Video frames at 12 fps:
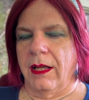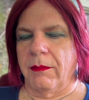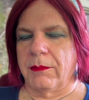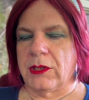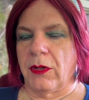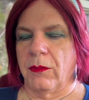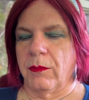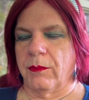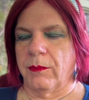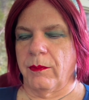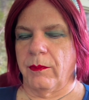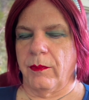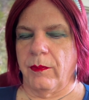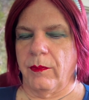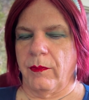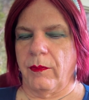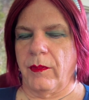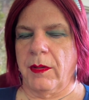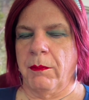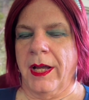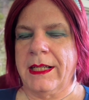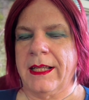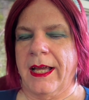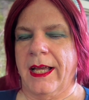So my
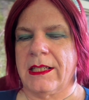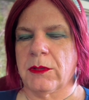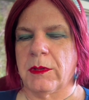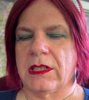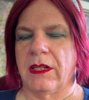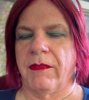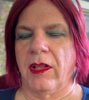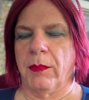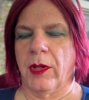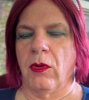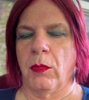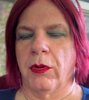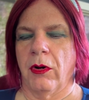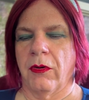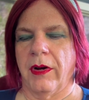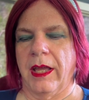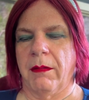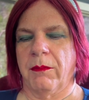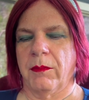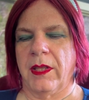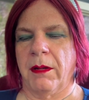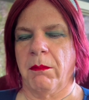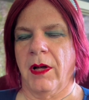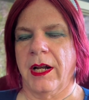task was to develop a GOAL program
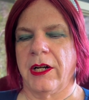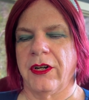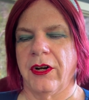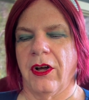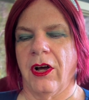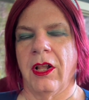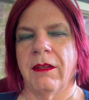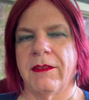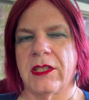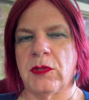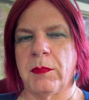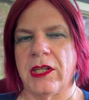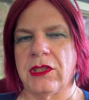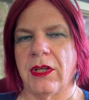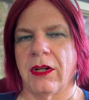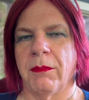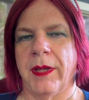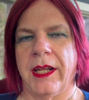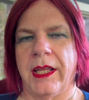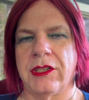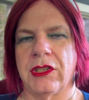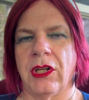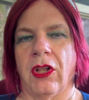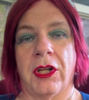that monitored all of the Space Shuttle main
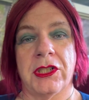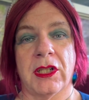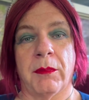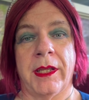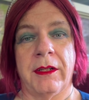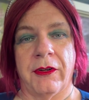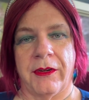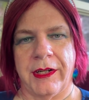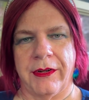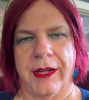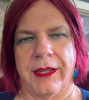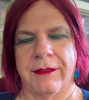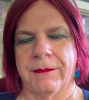engine launch commit criteria.